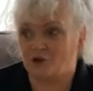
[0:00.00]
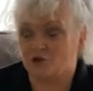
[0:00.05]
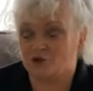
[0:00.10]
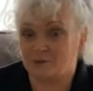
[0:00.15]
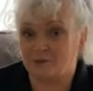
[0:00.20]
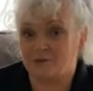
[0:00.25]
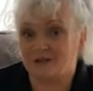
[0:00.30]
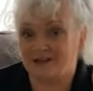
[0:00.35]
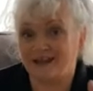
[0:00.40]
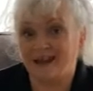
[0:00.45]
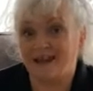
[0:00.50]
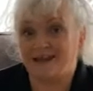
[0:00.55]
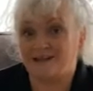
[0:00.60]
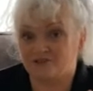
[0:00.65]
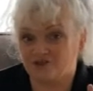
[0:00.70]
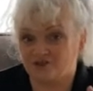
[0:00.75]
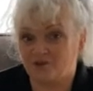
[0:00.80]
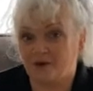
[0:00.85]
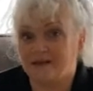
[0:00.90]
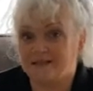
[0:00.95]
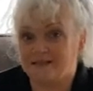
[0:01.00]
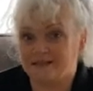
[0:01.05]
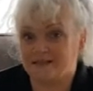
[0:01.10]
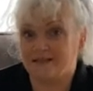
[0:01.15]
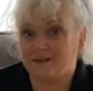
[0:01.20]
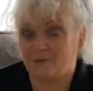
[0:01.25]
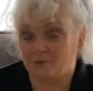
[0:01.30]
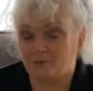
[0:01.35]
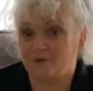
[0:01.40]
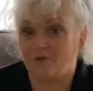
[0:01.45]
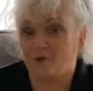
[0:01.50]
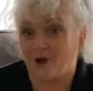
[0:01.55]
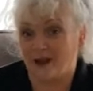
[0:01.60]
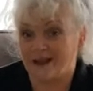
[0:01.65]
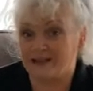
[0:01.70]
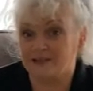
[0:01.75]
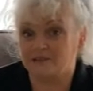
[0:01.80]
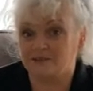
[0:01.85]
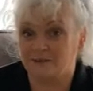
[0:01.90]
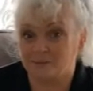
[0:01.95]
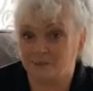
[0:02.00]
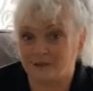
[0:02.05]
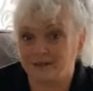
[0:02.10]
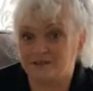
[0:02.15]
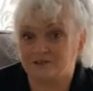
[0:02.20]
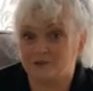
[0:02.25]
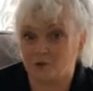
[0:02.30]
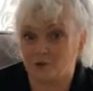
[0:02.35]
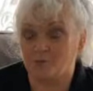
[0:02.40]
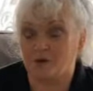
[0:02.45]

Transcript: so I'm going to get straight in with what I actually picked up